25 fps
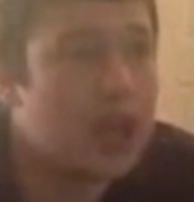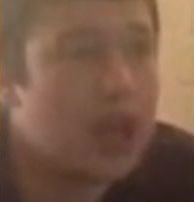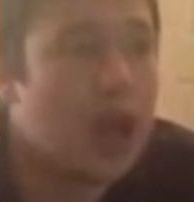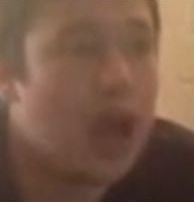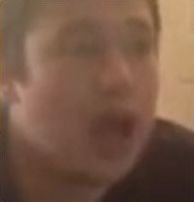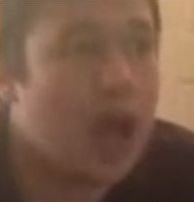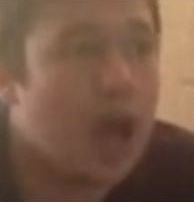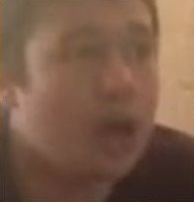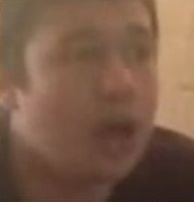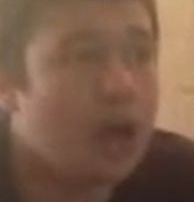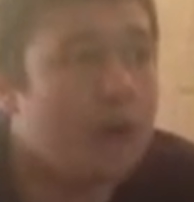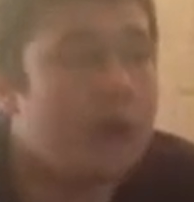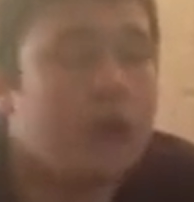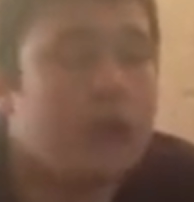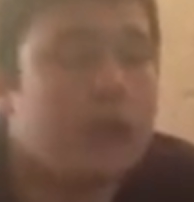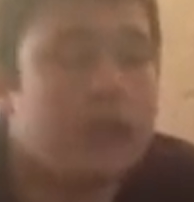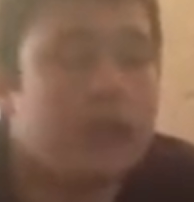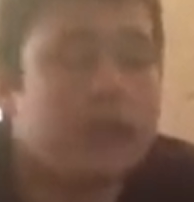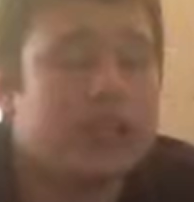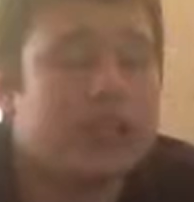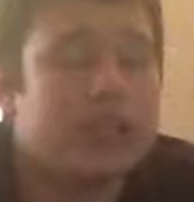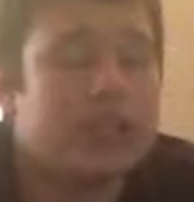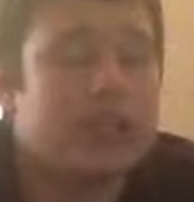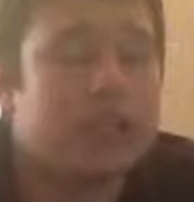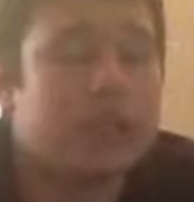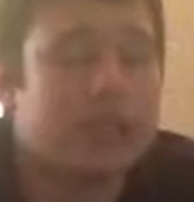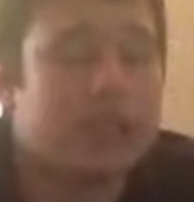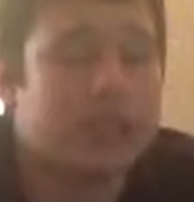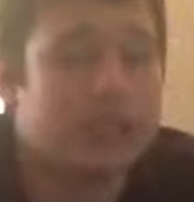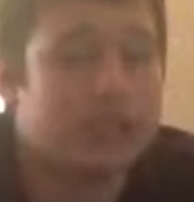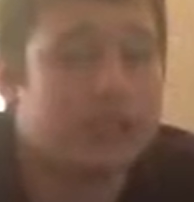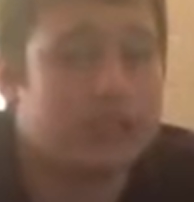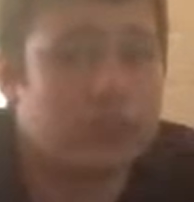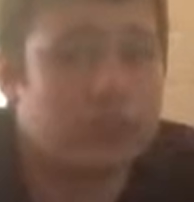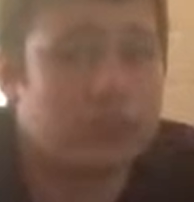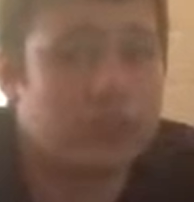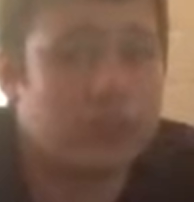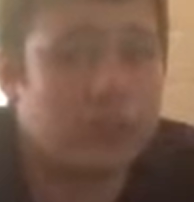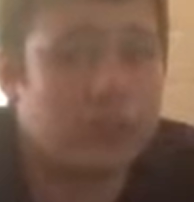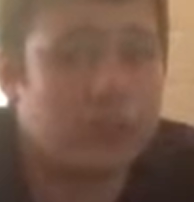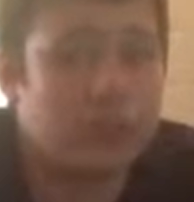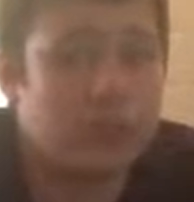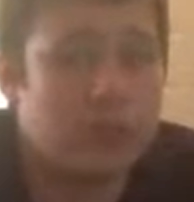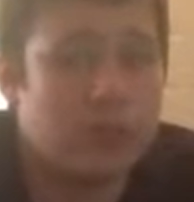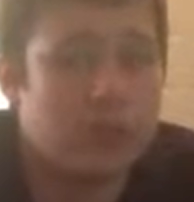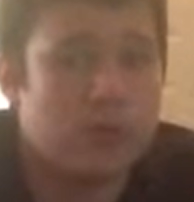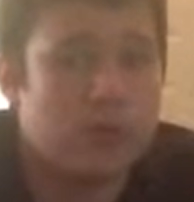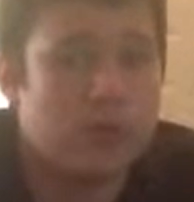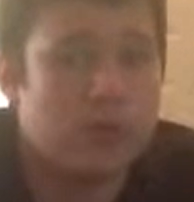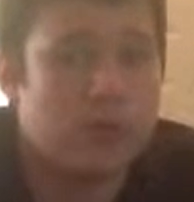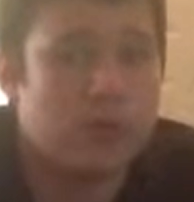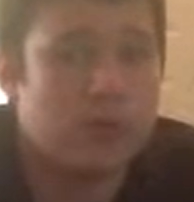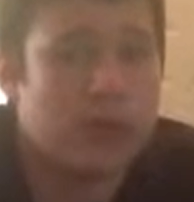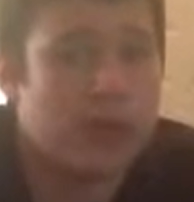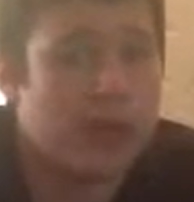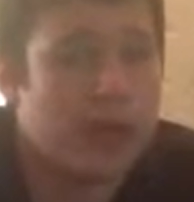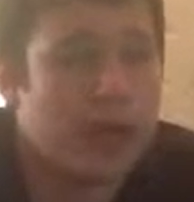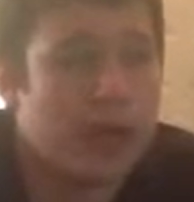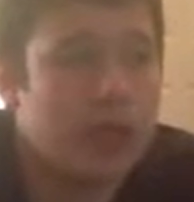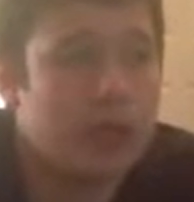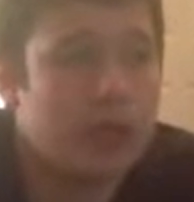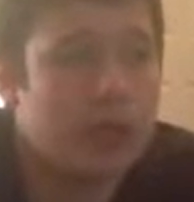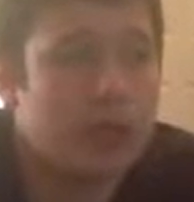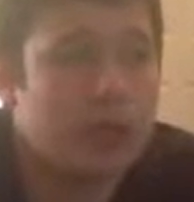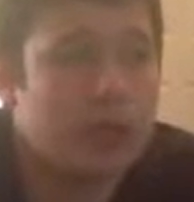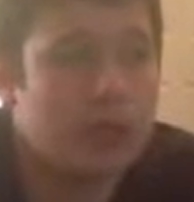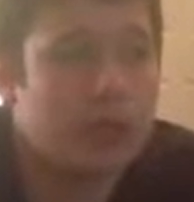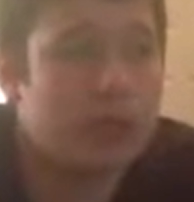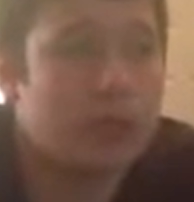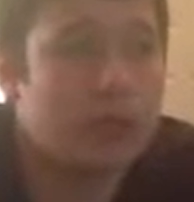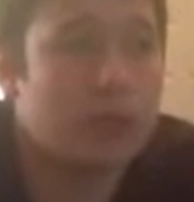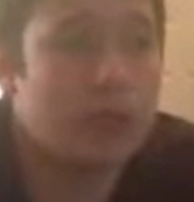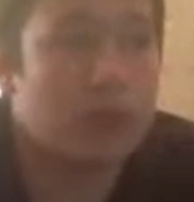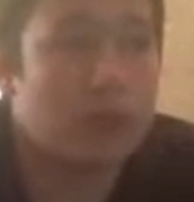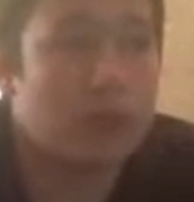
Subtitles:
I don't know if each one is true, but I know some of